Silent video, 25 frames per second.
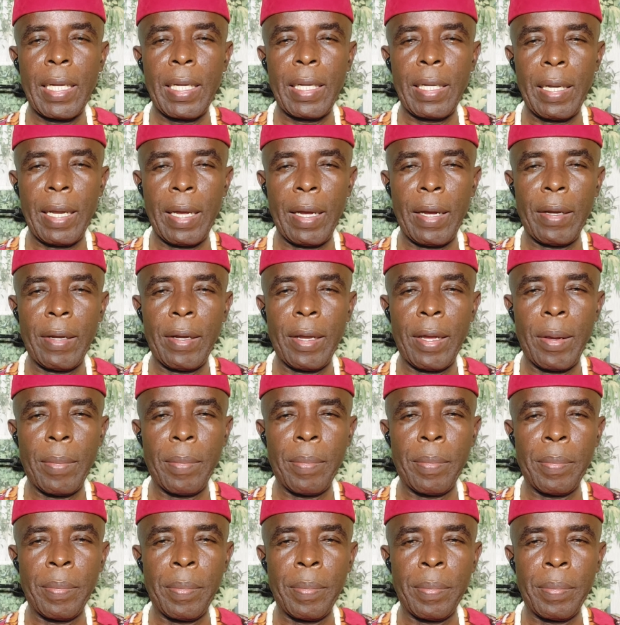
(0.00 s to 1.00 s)
Then,
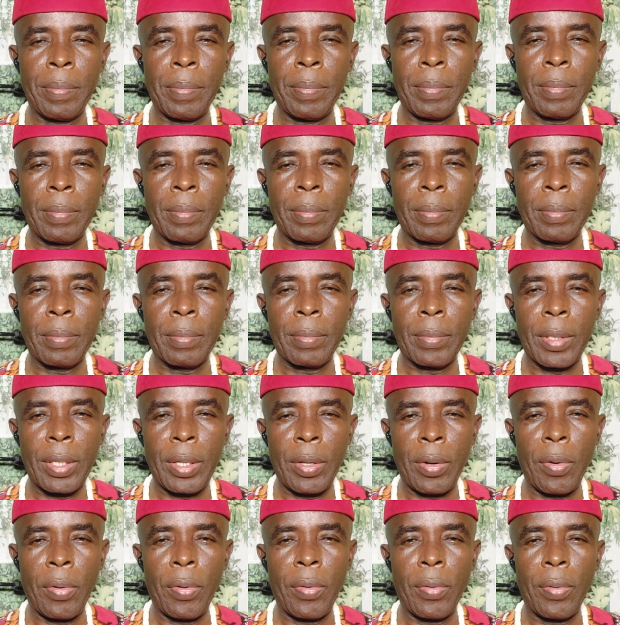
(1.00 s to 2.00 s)

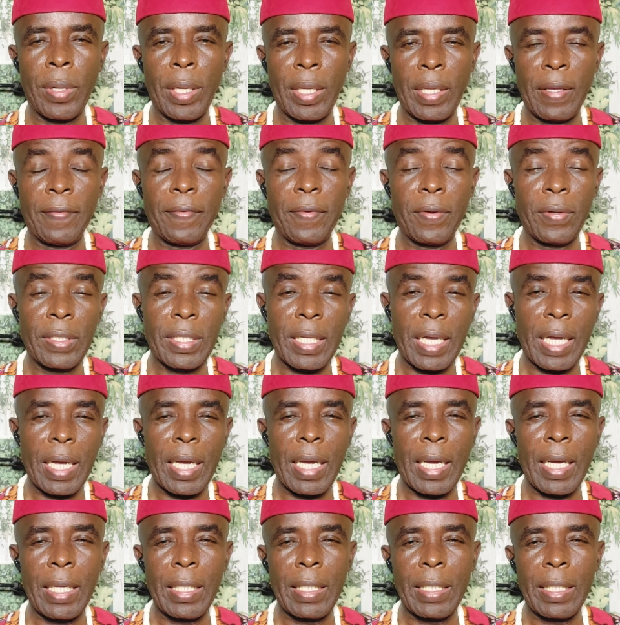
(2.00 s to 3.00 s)
the diphthongs are
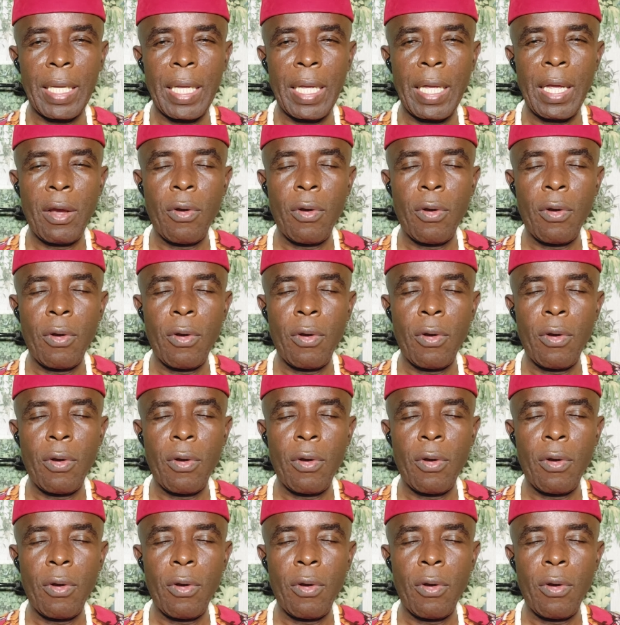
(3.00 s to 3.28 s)
8.